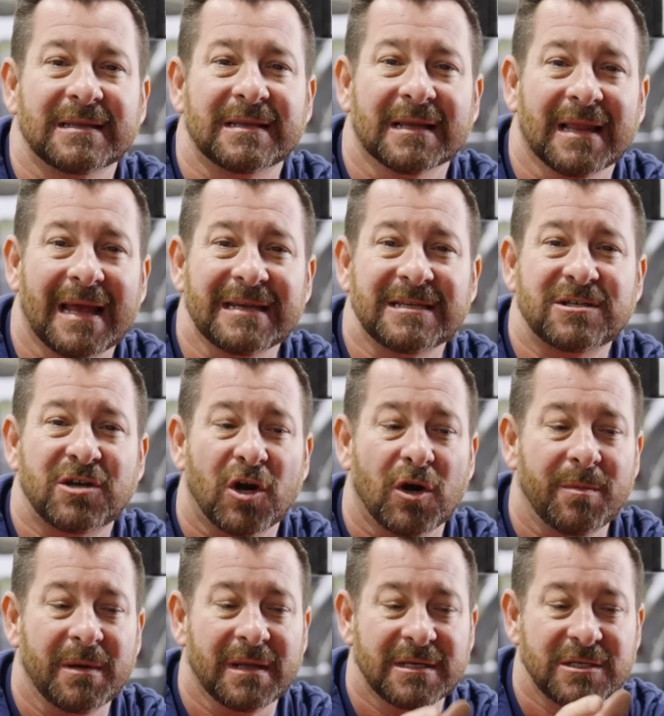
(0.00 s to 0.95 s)
the less
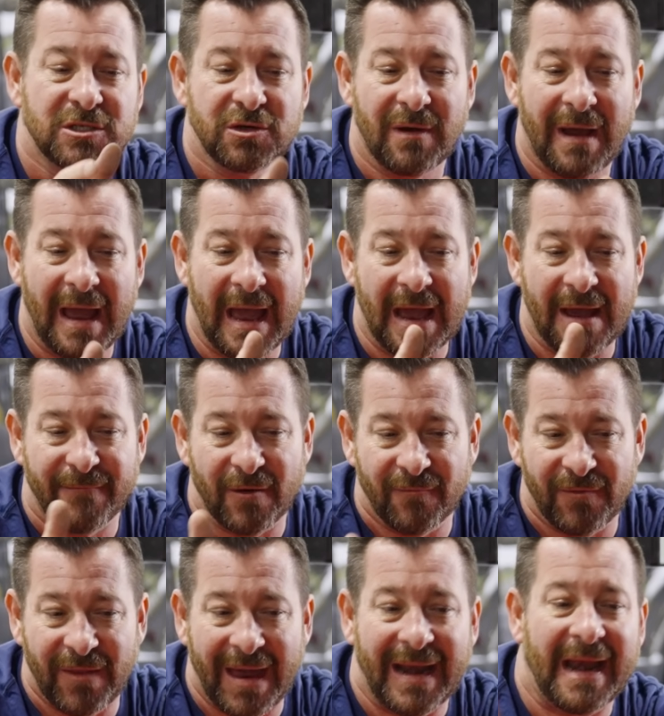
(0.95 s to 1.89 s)
turbulence you have
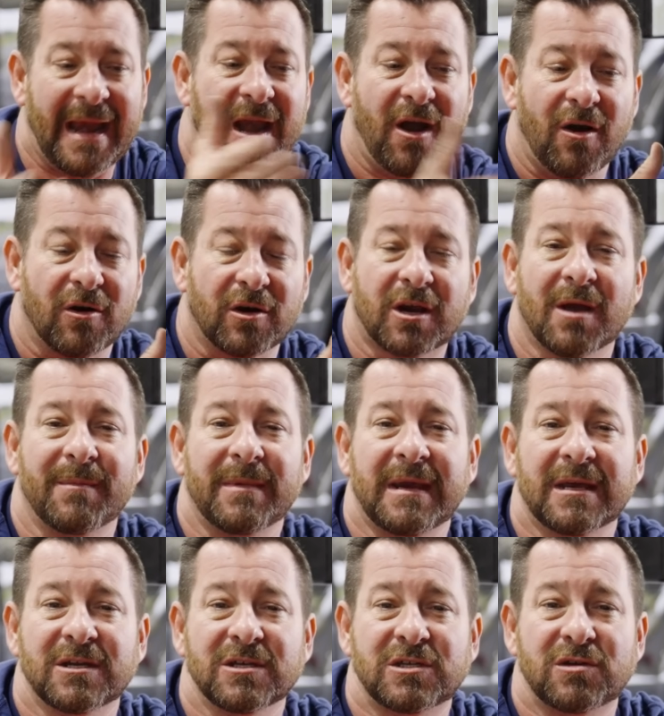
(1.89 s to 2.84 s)
of that air
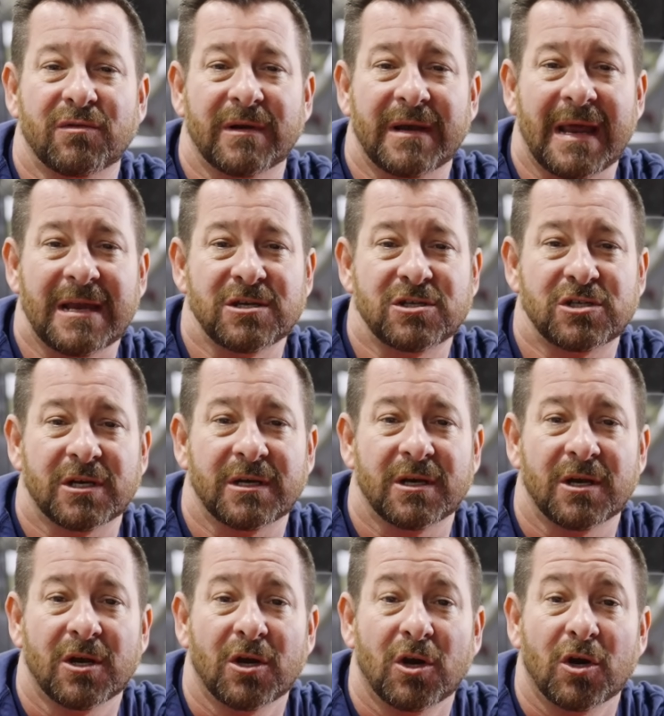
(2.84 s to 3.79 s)
coming into an
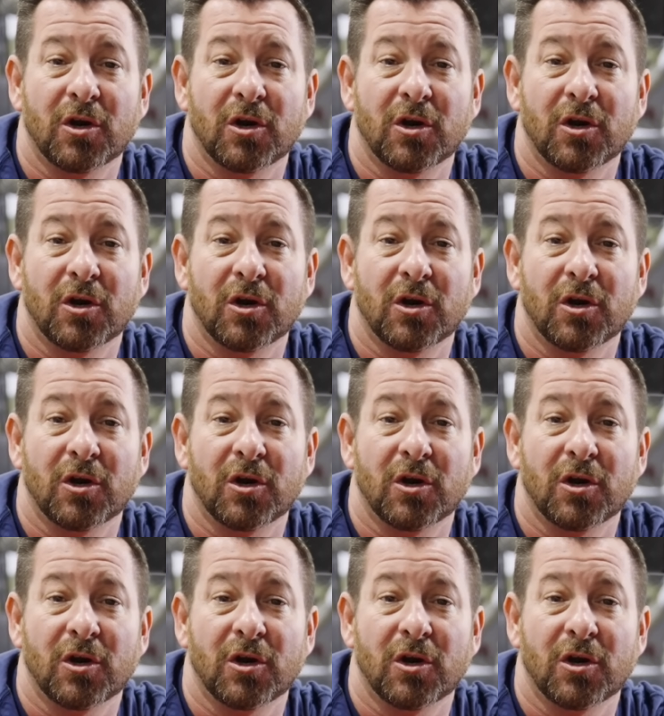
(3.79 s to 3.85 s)
engine,